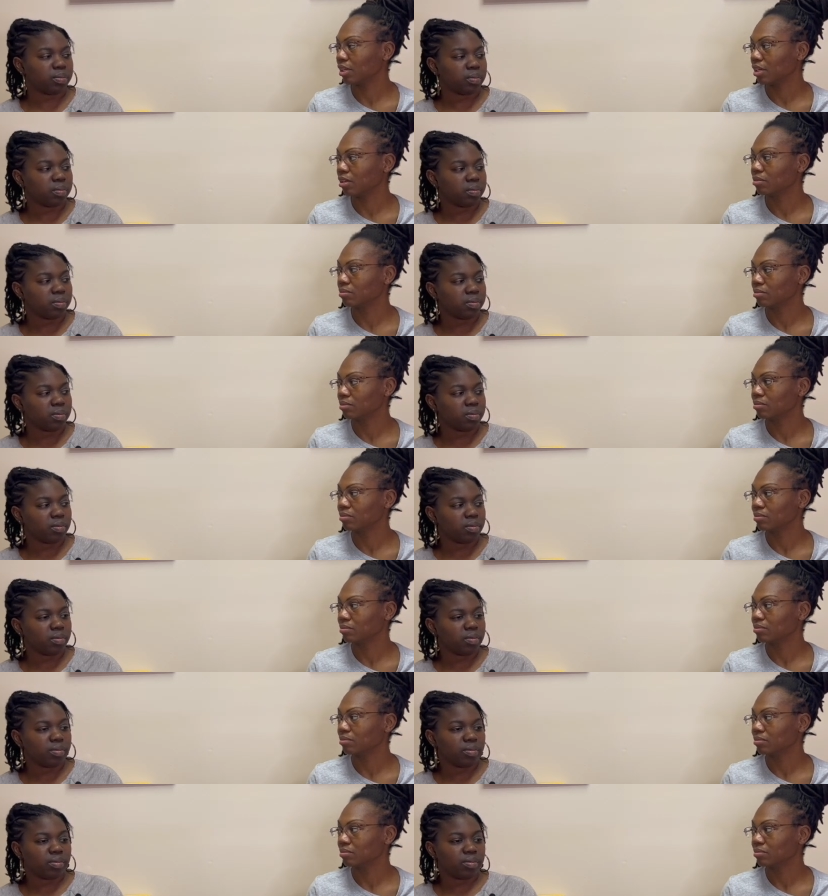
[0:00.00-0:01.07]
Speaker 1: Yeah.
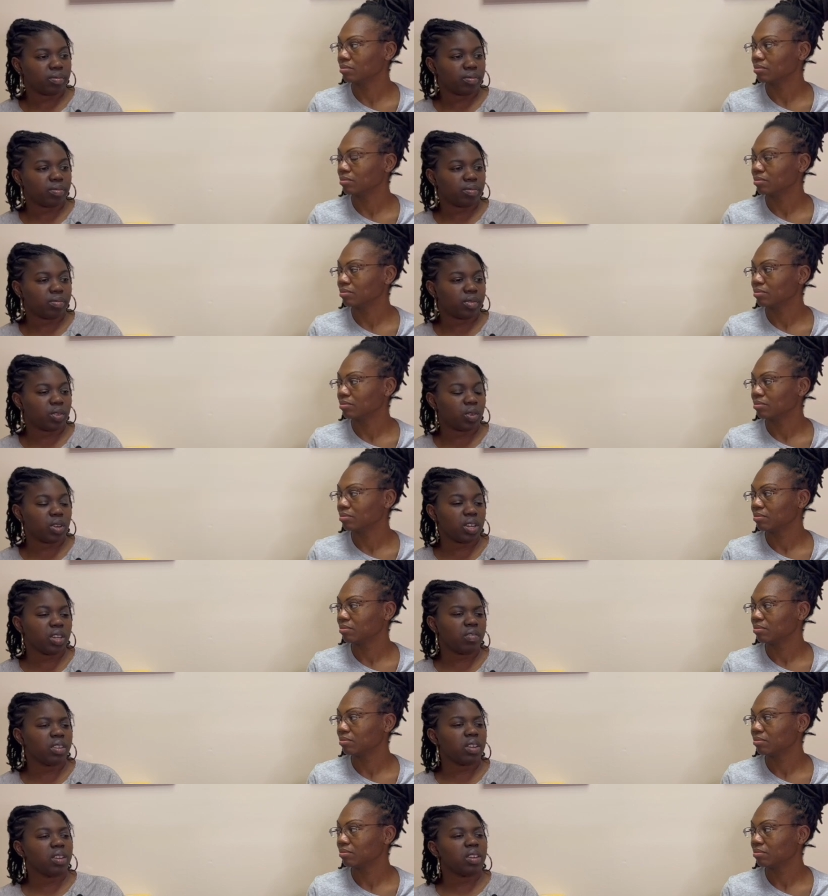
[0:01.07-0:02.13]
Or
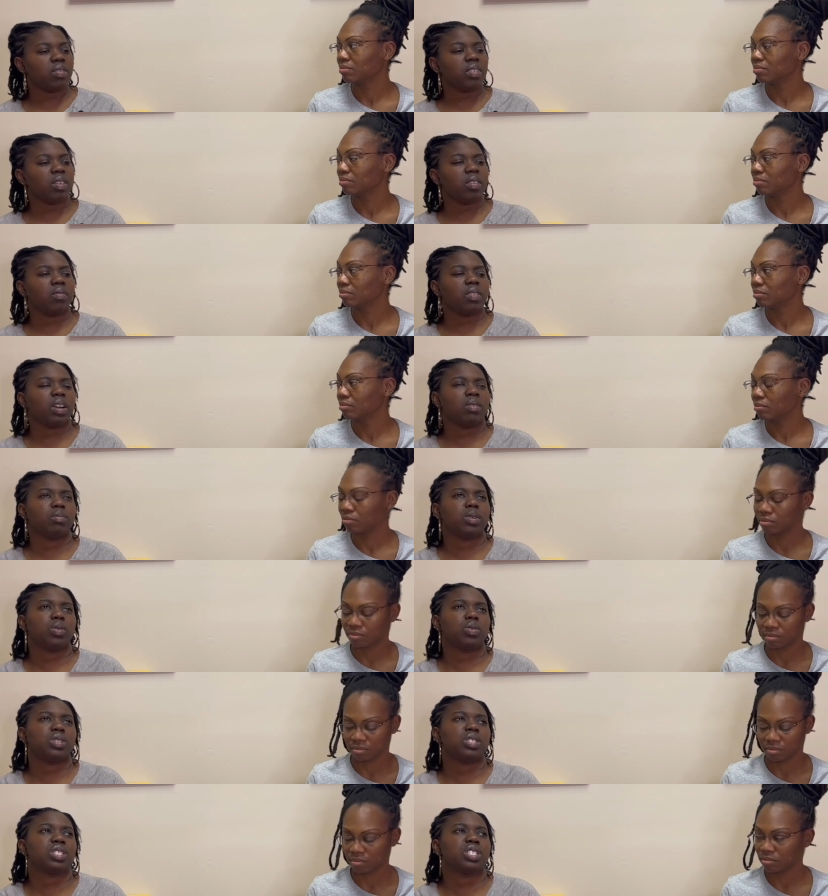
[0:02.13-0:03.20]
even if I'm
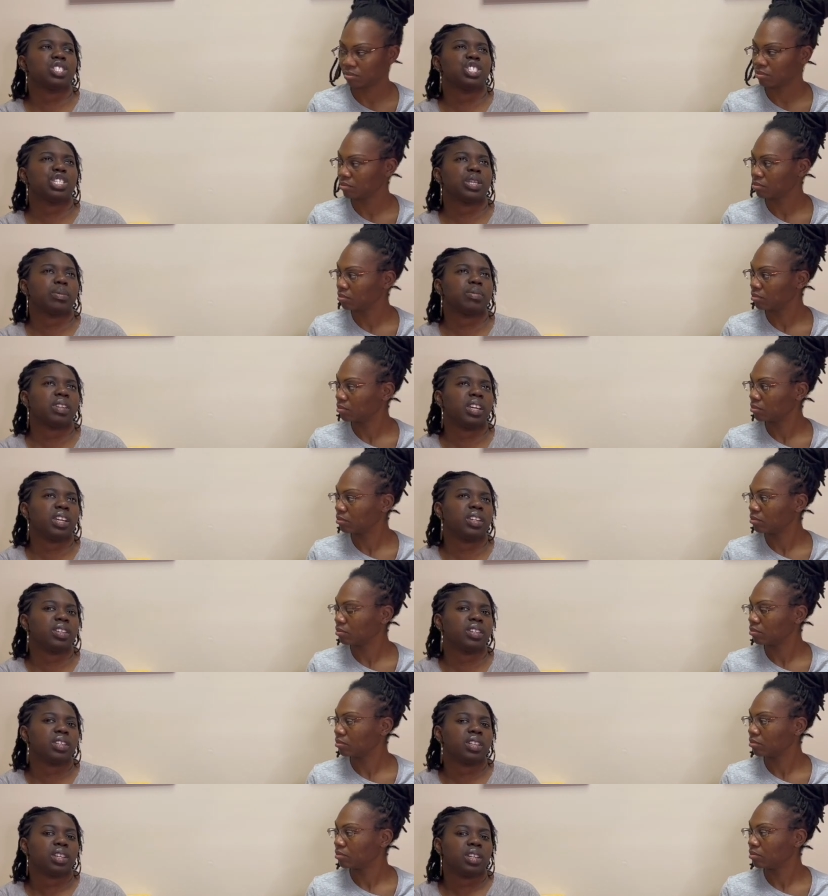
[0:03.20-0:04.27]
going to the gym
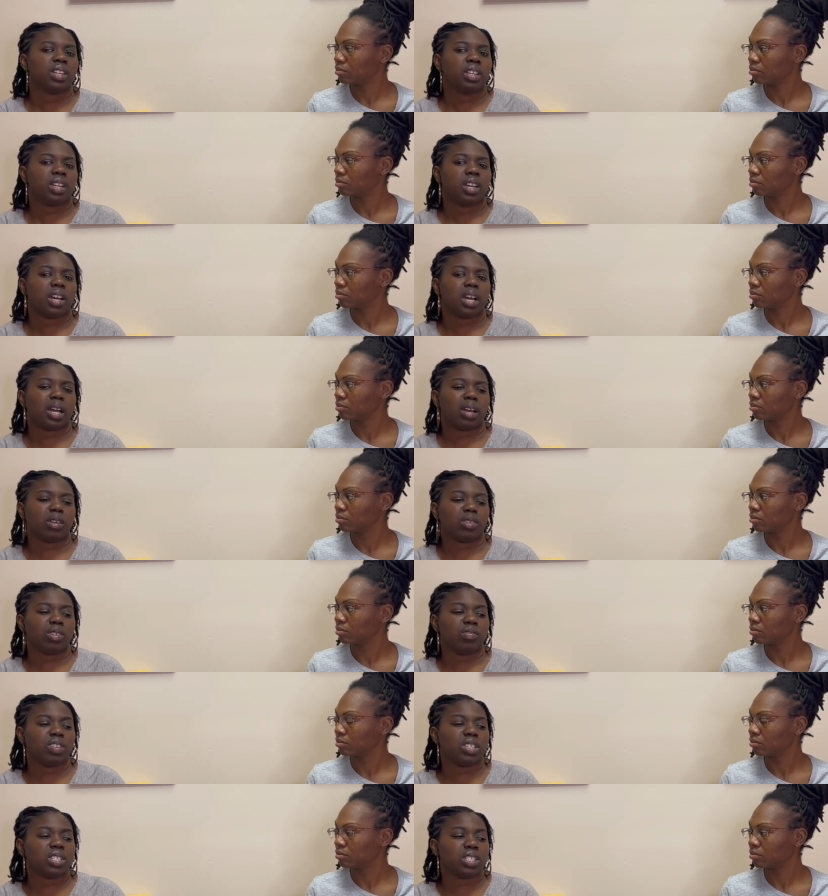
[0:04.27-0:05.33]
later, I'll
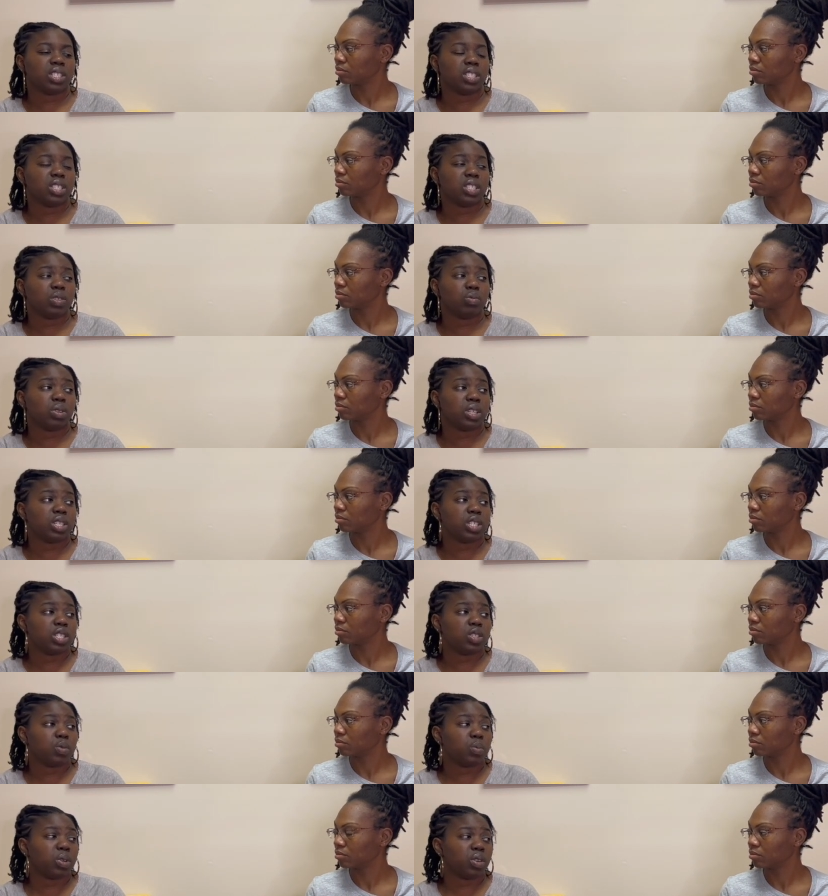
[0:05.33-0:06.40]
eventually
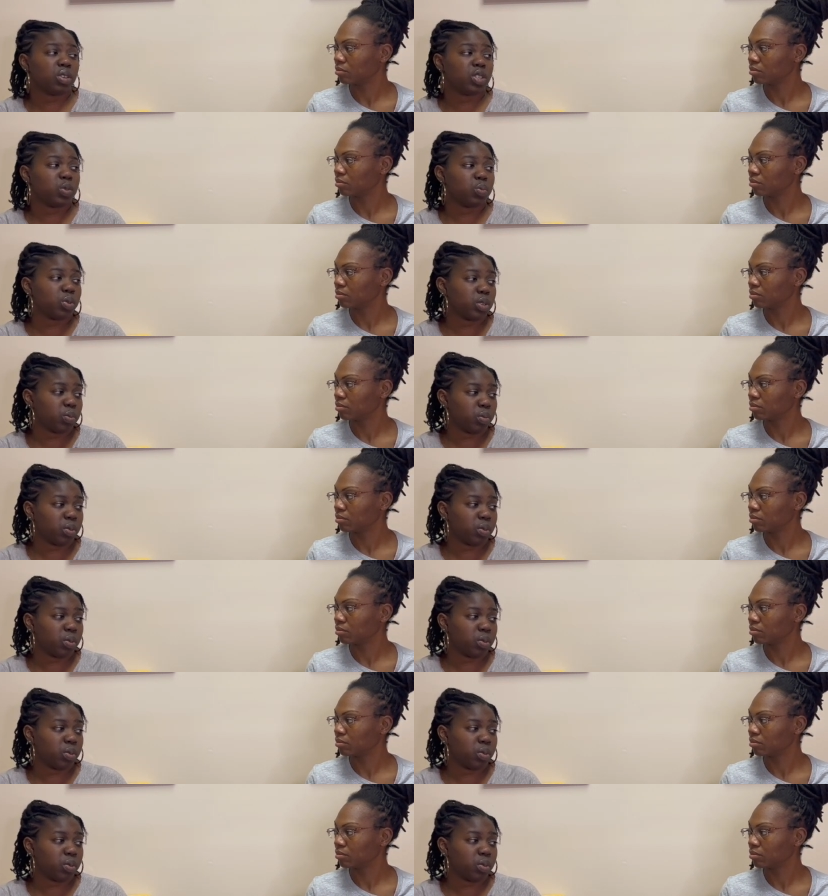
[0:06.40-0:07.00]
switch to put on a sports